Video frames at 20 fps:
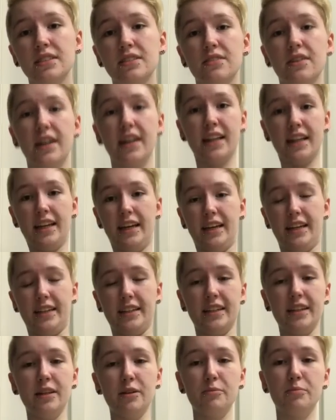So I like
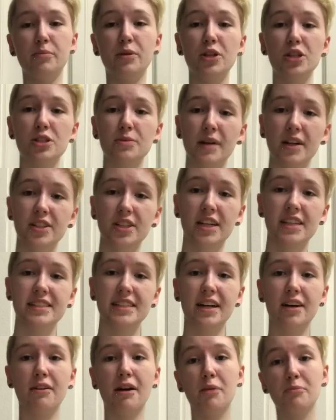push my
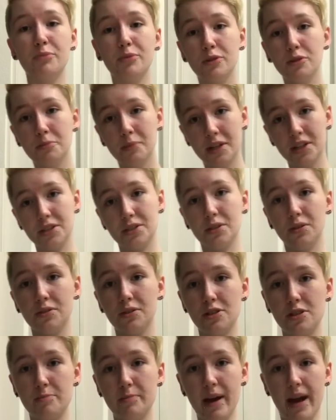chest out and pull my
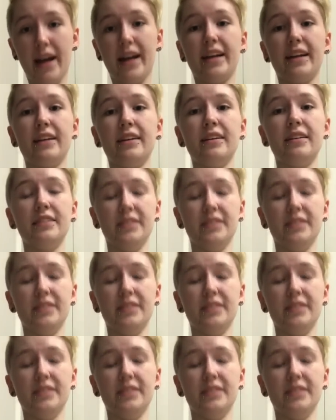shoulders back.